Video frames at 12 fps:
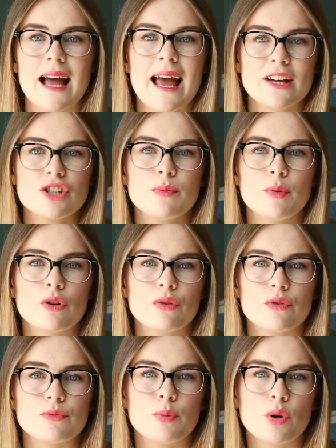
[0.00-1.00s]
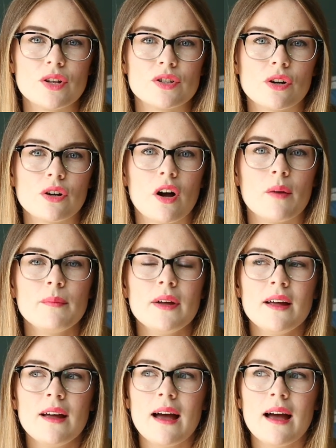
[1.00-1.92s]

I actually booked through booking.com.